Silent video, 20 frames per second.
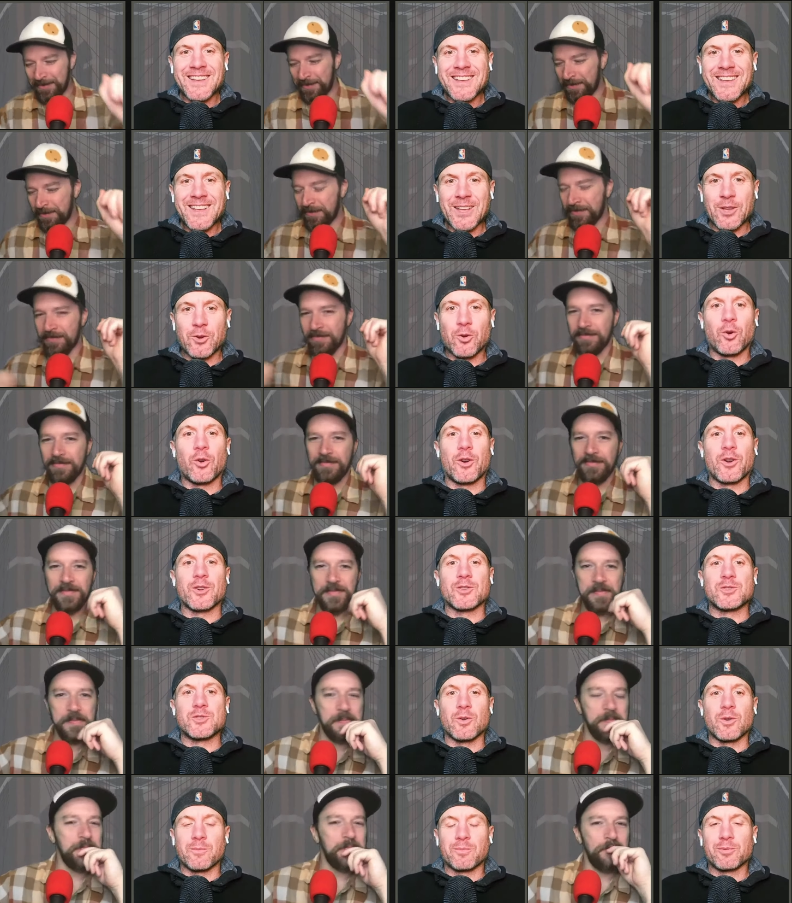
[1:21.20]
Speaker 1: in order
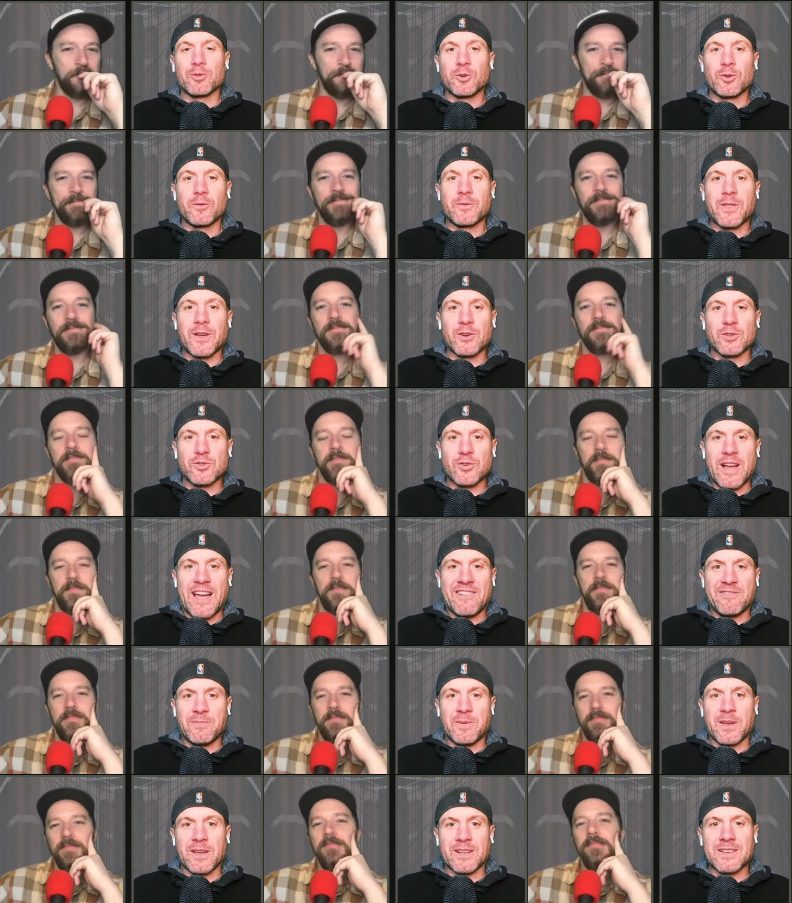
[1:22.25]
to improve their
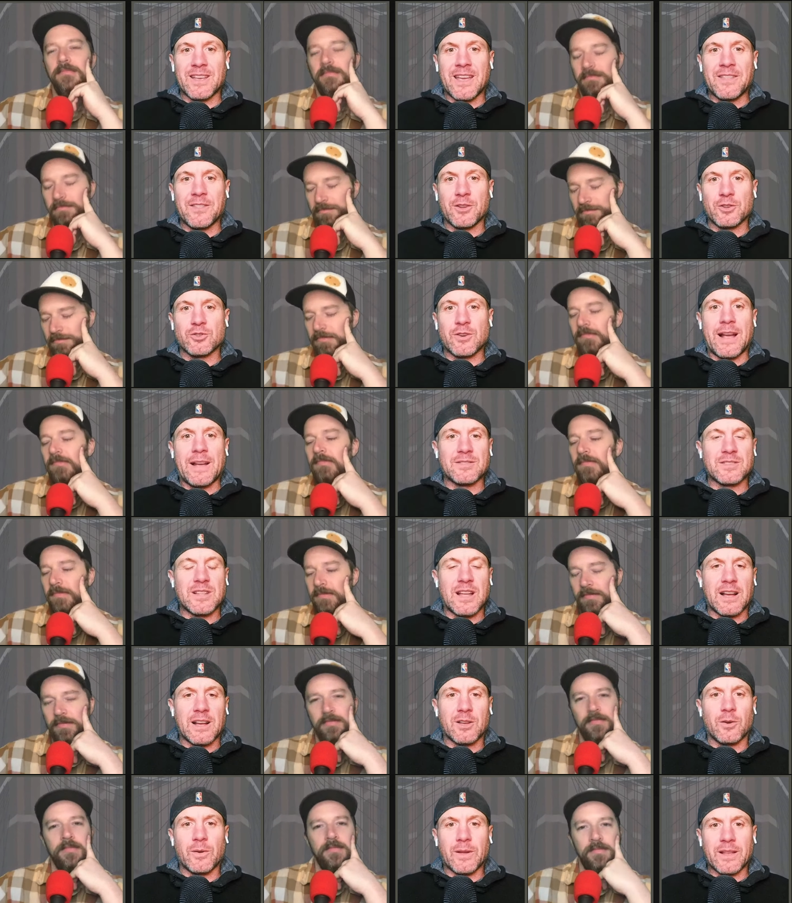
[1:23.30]
draft pick and their draft
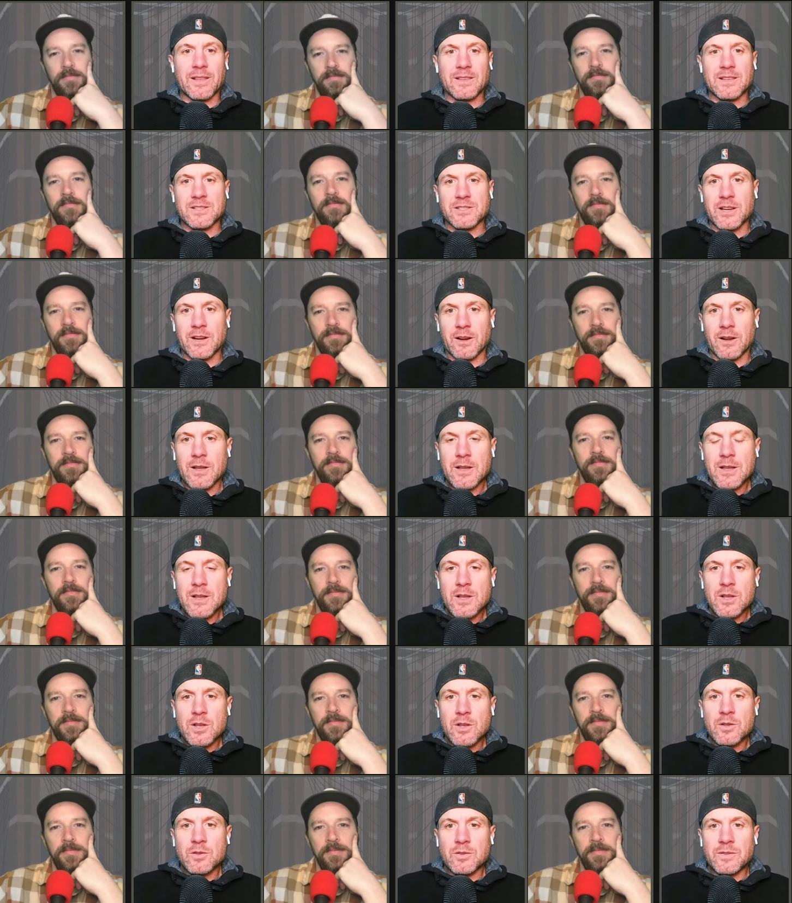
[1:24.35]
stock going into this year.
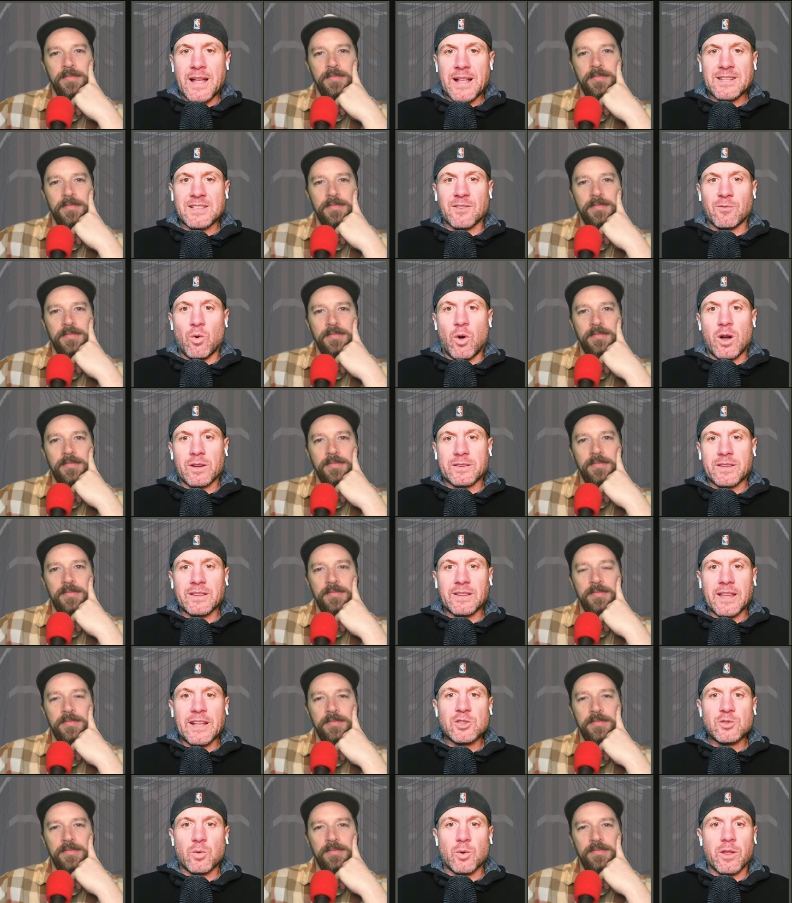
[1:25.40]
Nets have walked into
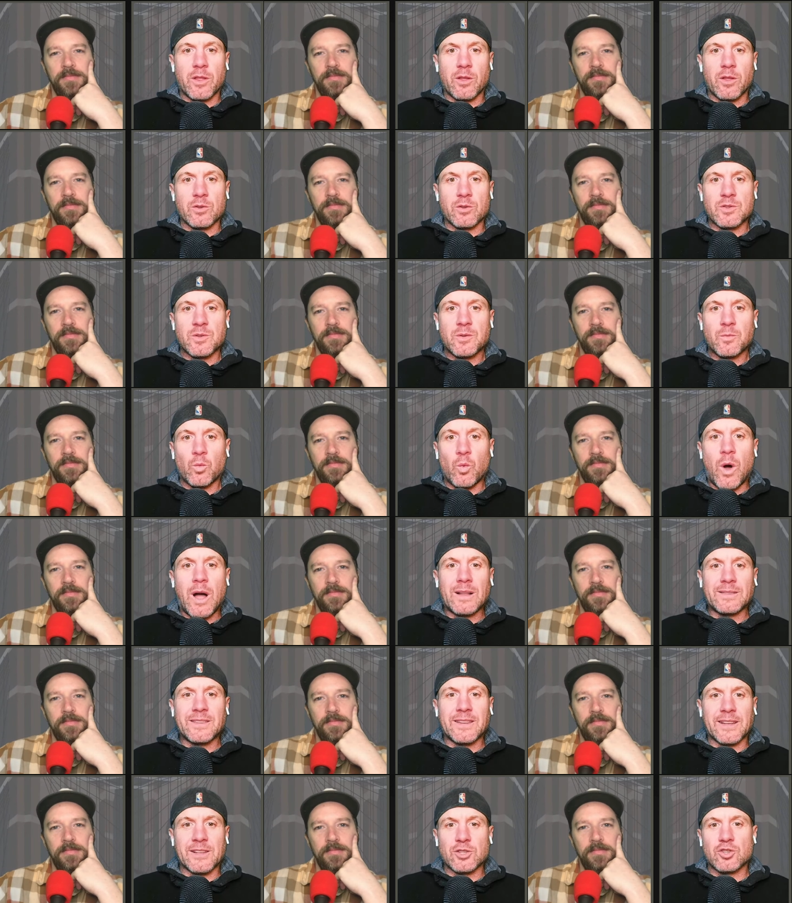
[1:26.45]
each one of those
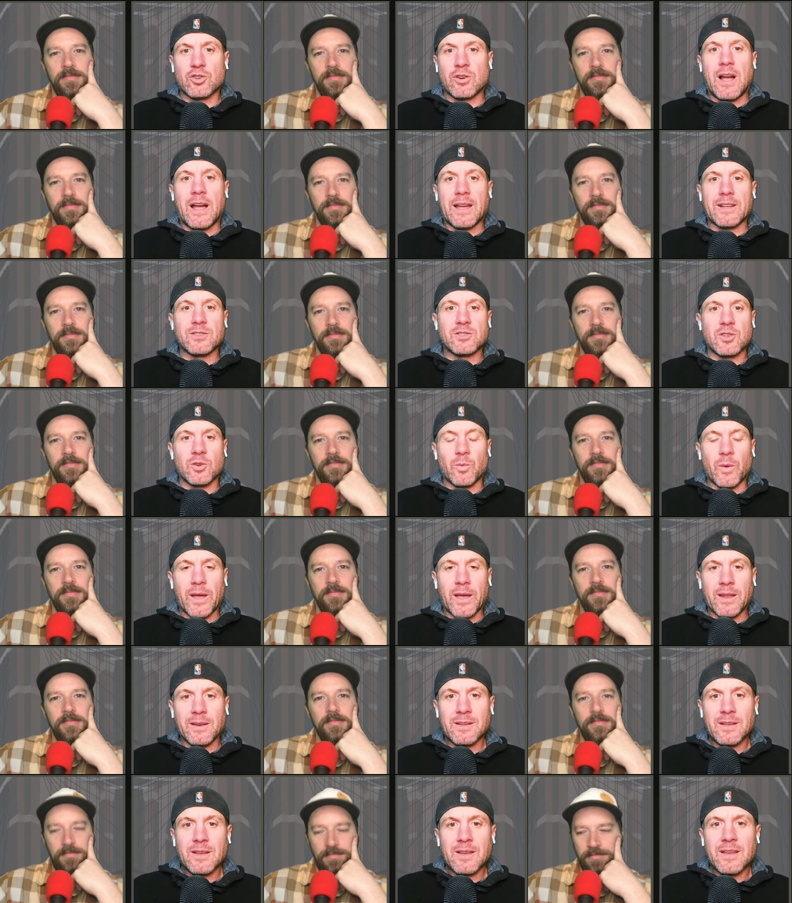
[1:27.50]
wanting and trying to
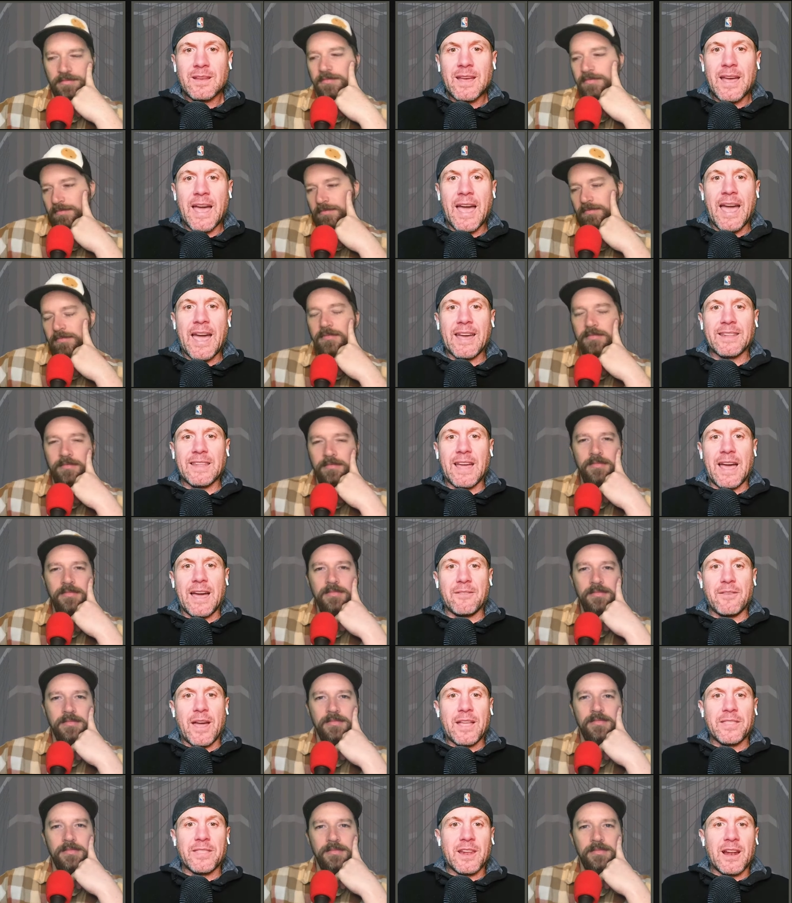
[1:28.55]
win and mm-hmm. have
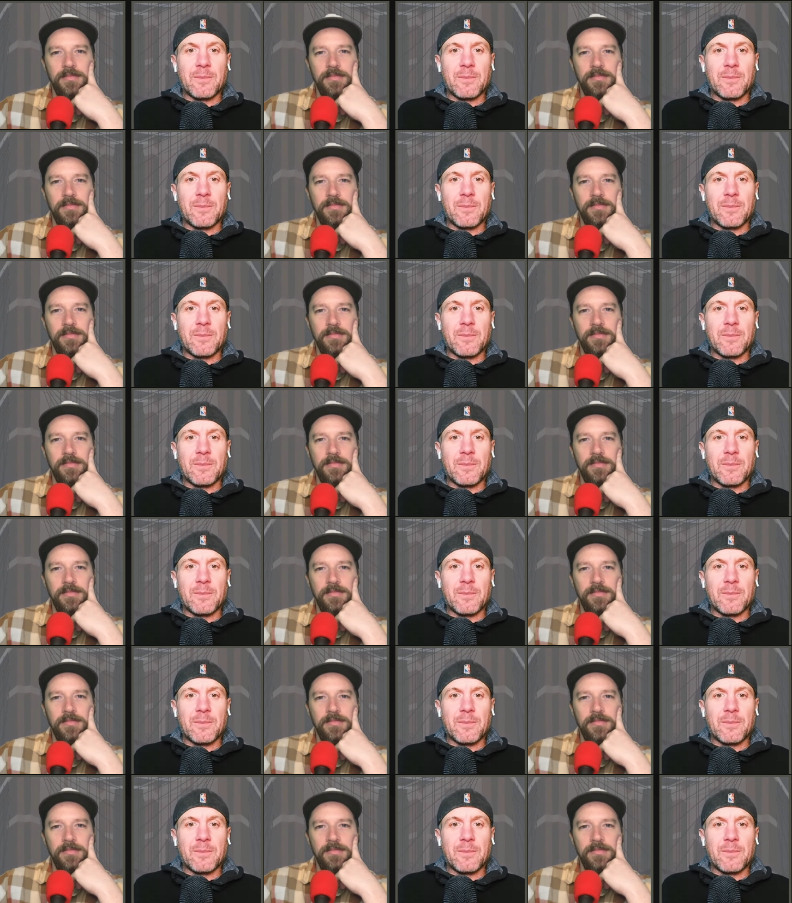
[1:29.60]
ended up